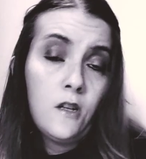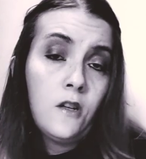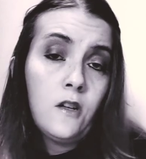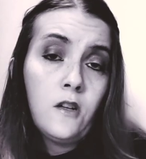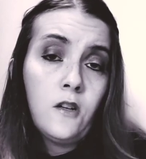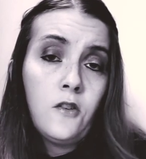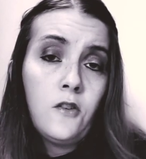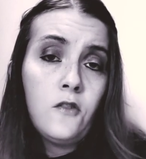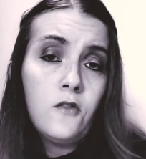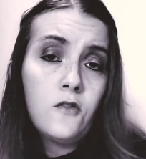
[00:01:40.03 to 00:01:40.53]

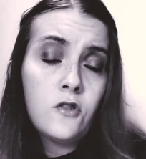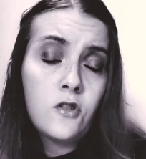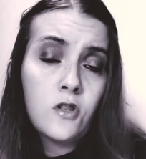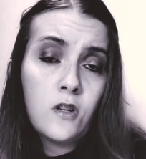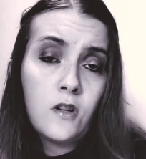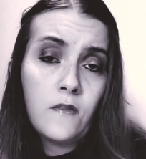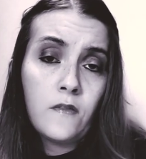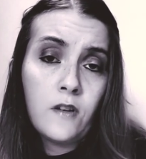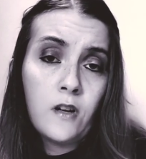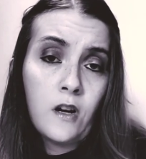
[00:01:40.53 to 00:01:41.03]
You should
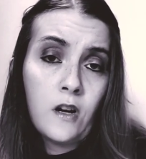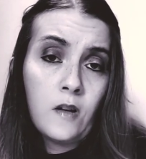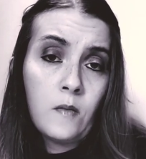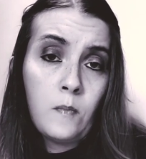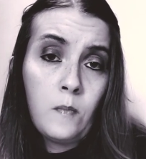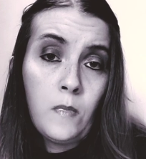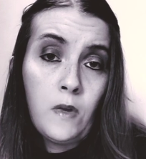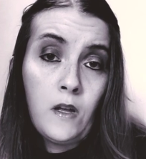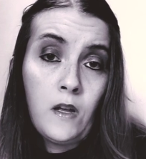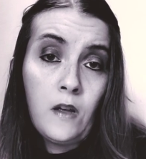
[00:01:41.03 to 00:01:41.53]
have
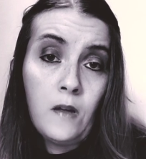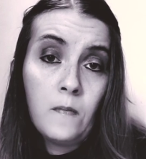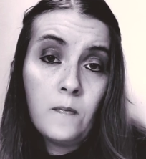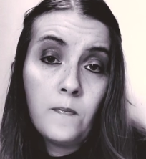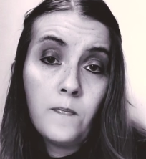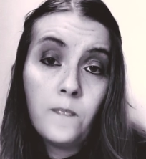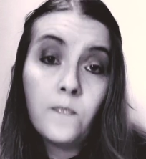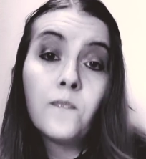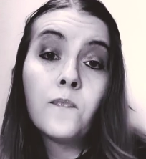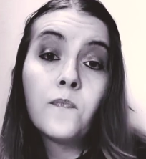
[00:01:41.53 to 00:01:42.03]
gotten me.
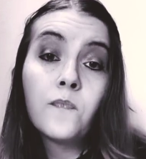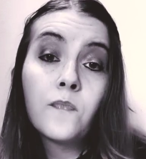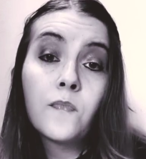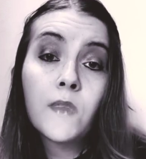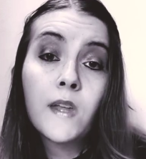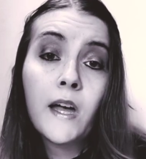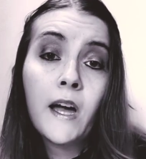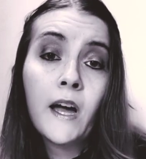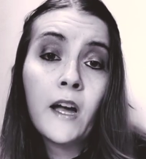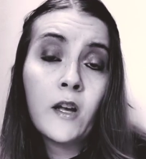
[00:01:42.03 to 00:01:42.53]

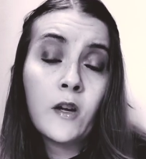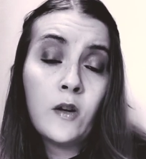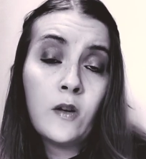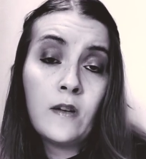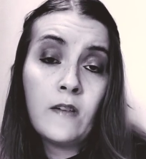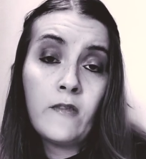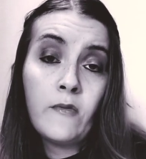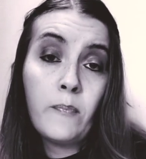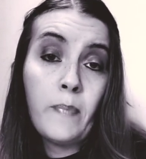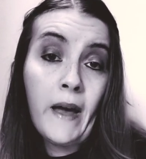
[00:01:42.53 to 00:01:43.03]
I could
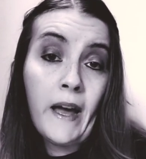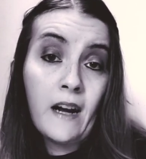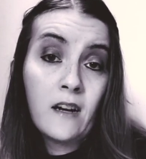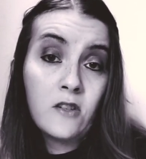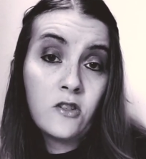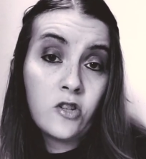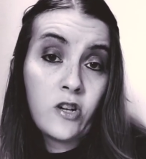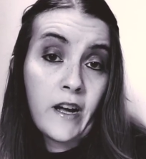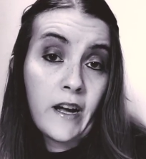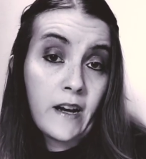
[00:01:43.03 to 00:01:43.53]
have
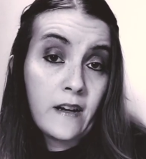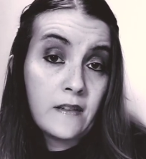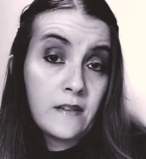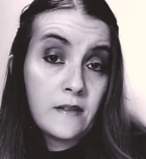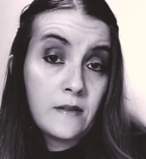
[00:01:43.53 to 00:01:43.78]
backtracked.